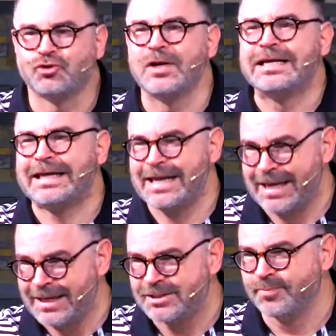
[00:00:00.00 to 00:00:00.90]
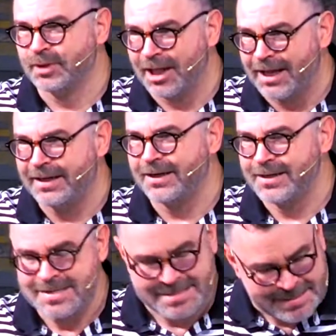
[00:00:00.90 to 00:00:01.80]
drinking his
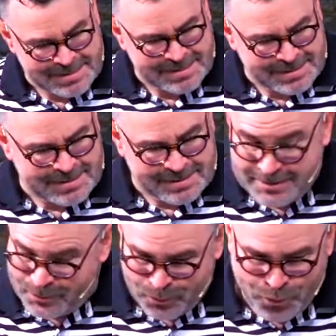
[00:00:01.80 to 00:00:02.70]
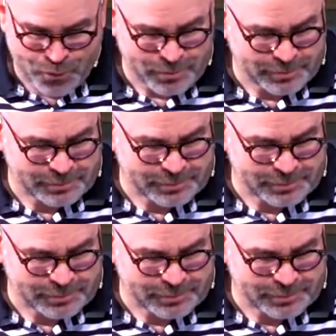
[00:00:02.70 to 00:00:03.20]
blood. Whew.